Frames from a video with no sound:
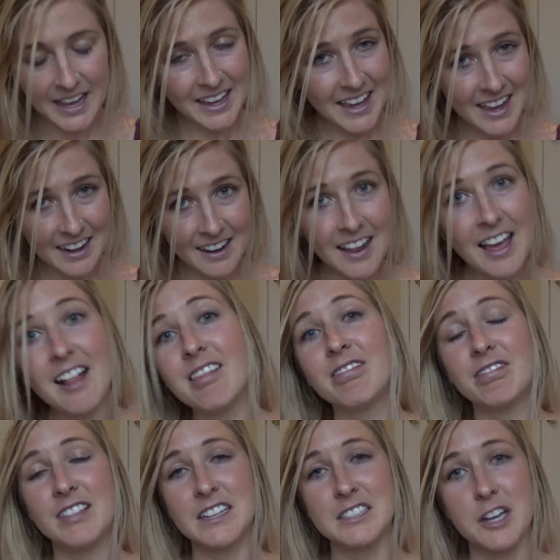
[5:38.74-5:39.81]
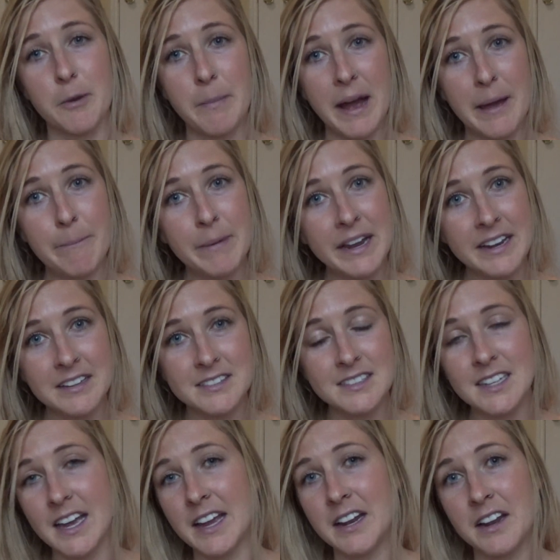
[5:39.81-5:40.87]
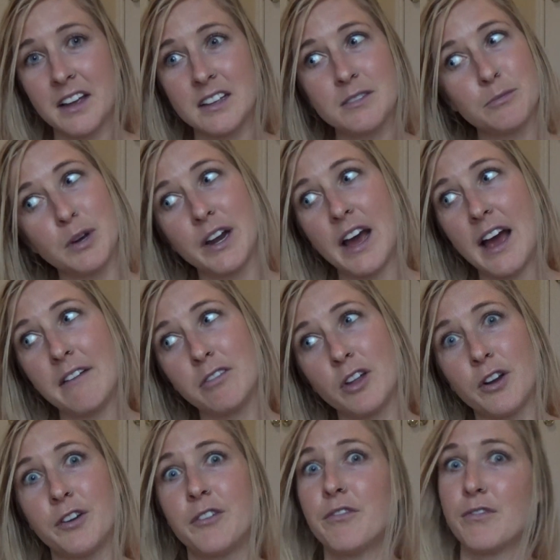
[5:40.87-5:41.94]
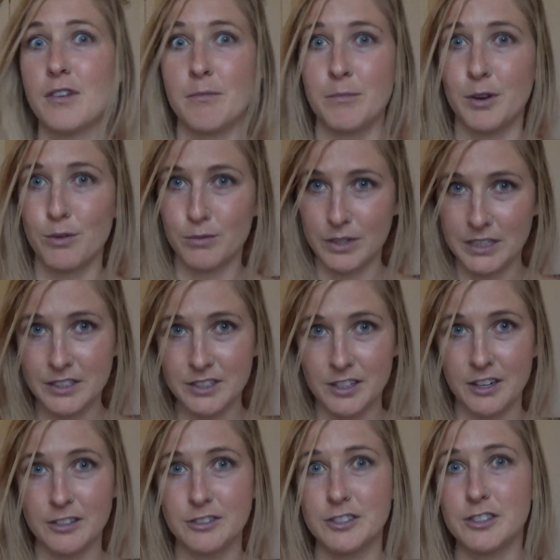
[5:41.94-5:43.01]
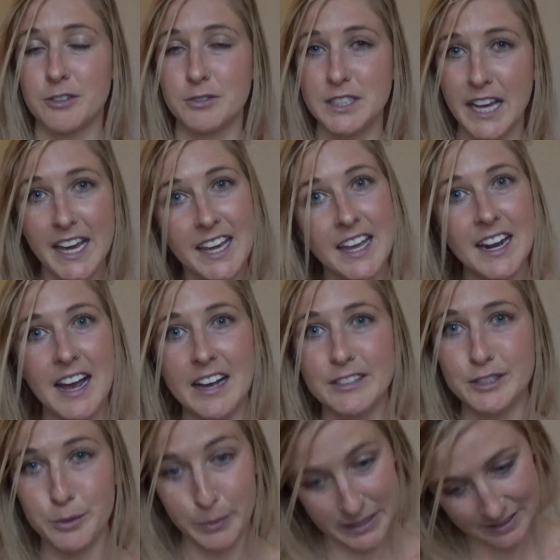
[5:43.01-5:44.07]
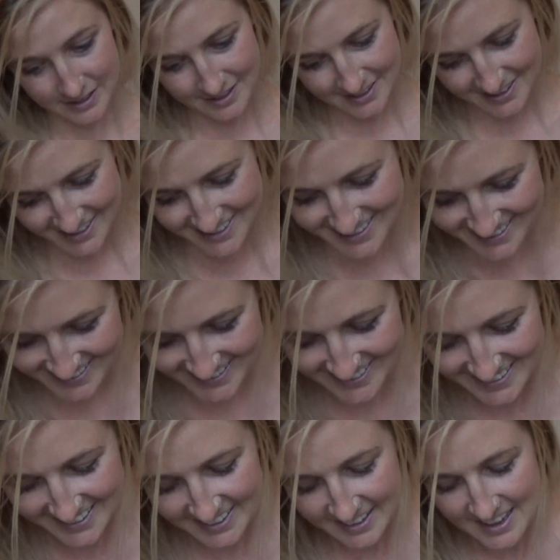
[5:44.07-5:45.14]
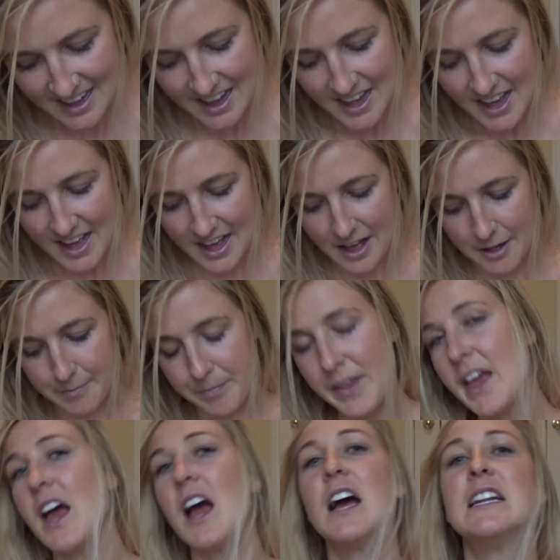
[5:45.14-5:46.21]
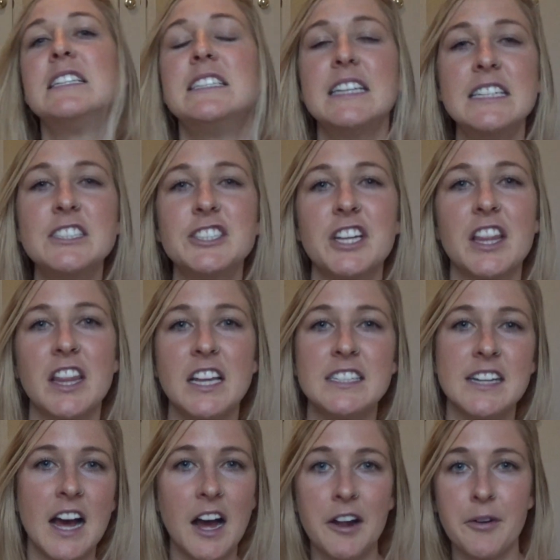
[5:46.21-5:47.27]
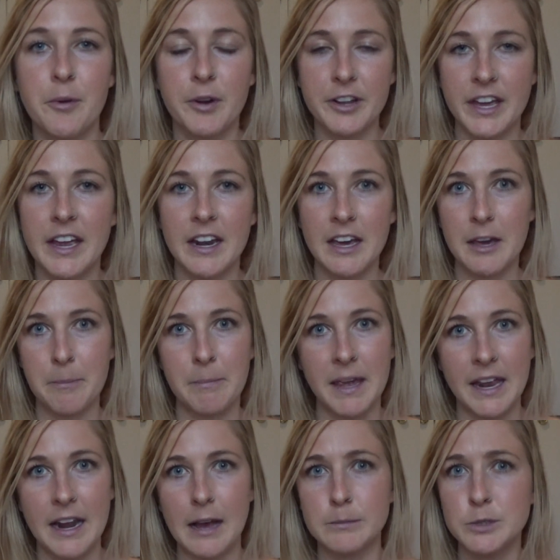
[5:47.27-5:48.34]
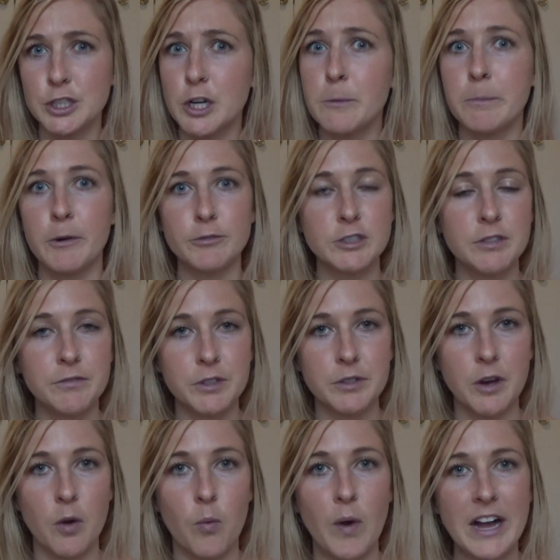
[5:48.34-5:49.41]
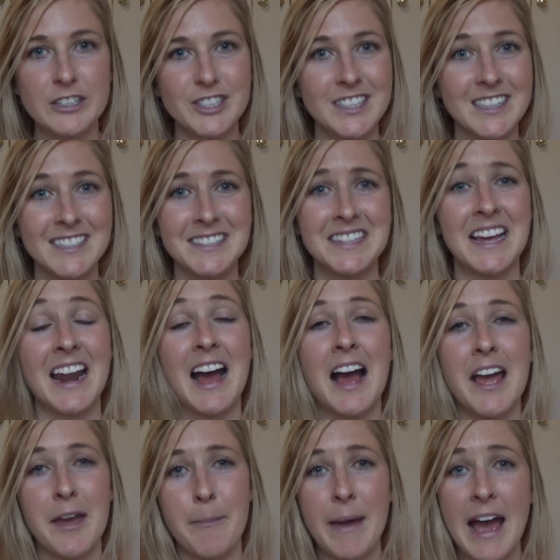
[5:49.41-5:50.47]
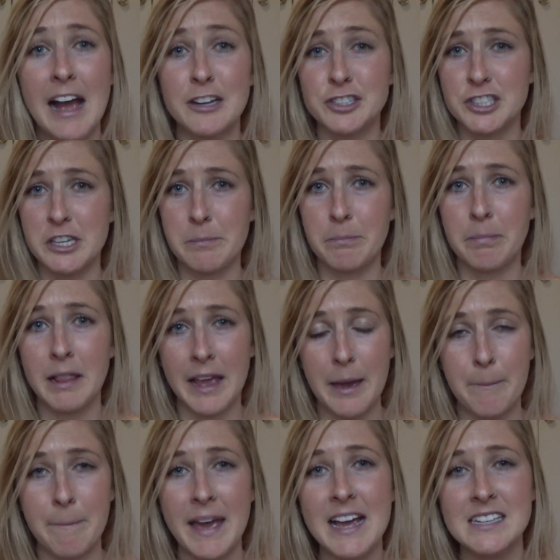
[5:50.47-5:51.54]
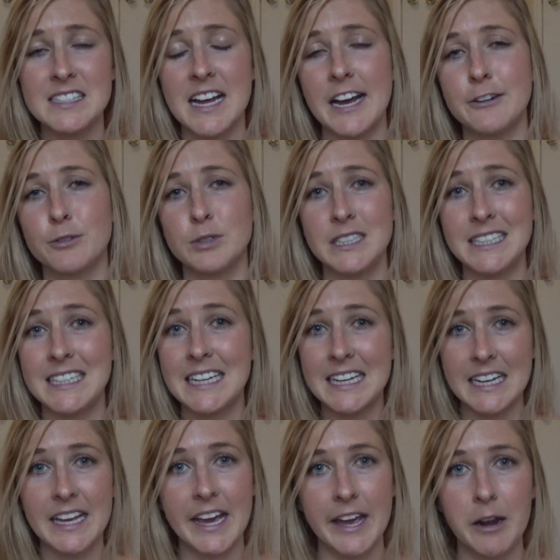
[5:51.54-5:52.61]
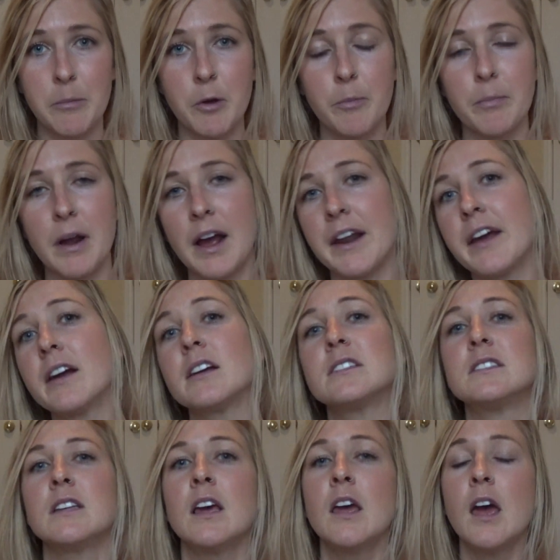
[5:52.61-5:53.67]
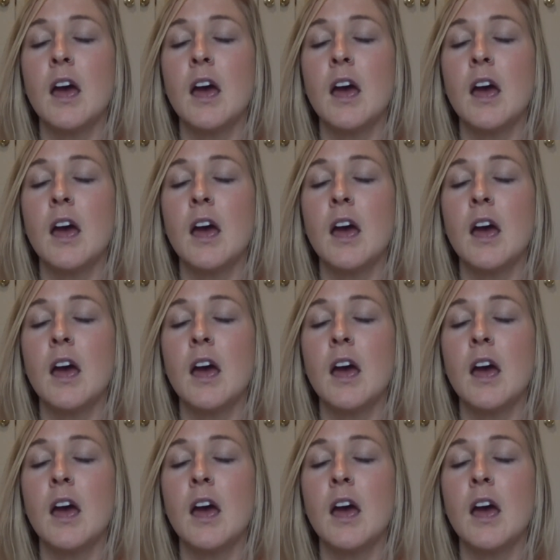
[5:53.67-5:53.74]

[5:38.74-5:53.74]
Again, these are my opinions and what I've learned from research, so take it as you will. Ditch the non-organic meat. I'm sure most of you know watching this that I am actually plant-based. I don't eat any animal products.